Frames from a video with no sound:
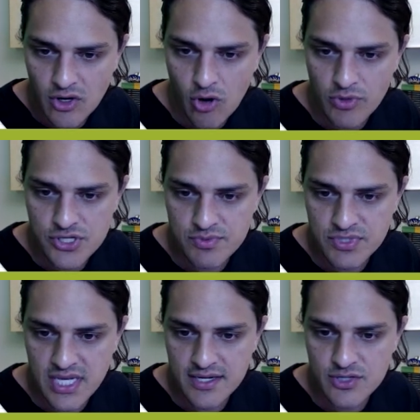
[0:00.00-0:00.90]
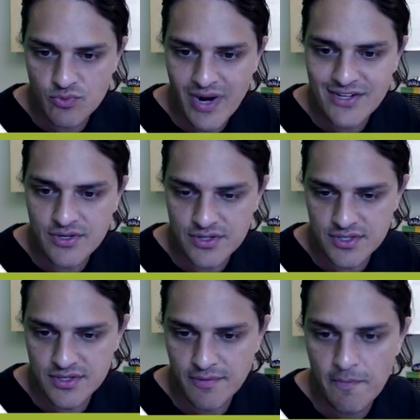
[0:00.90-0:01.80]
homeownership status,
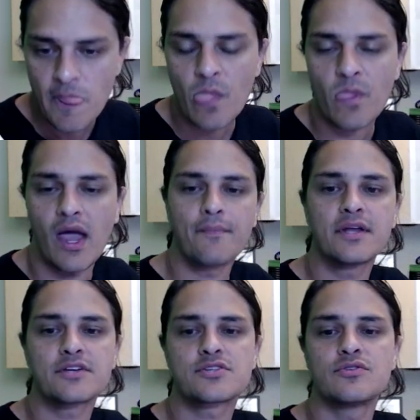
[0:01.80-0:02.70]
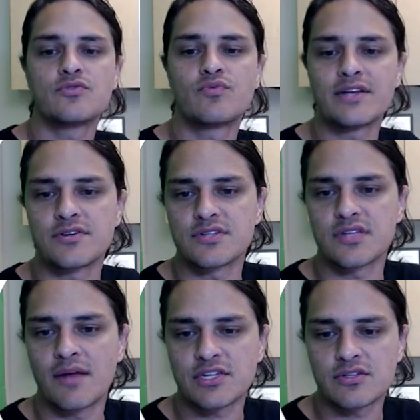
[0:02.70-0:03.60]
renters. I'm going to exclude renters,
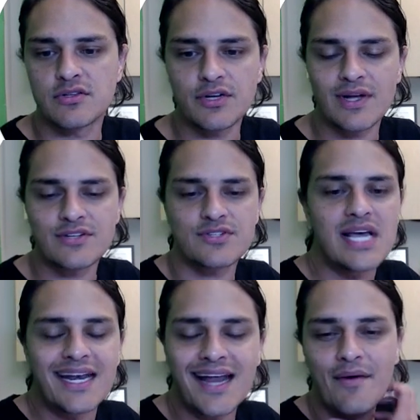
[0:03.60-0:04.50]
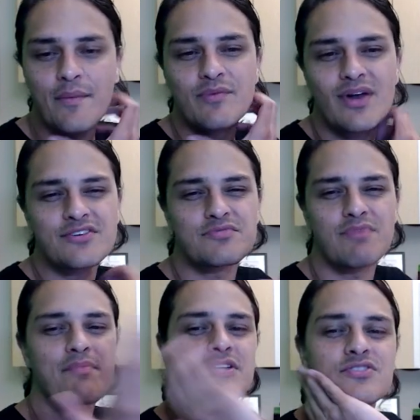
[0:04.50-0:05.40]
and I'm excluding renters. Now, I mean, renters
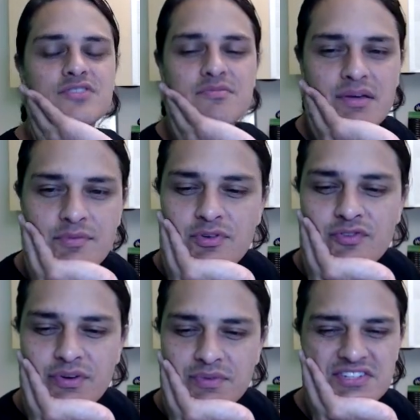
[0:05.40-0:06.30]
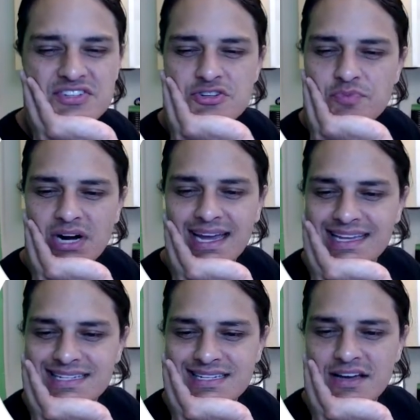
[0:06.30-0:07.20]
might be interested in baby proofing, but this is super
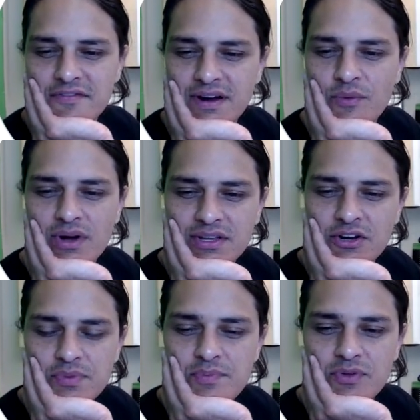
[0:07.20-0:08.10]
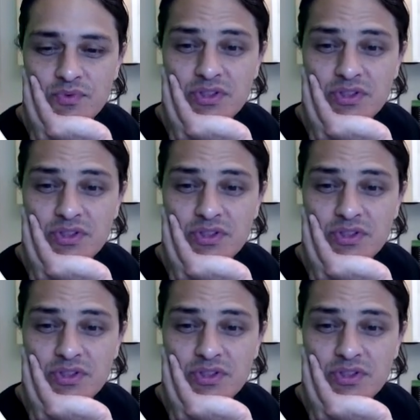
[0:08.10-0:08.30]
high-end stuff, and I want, people that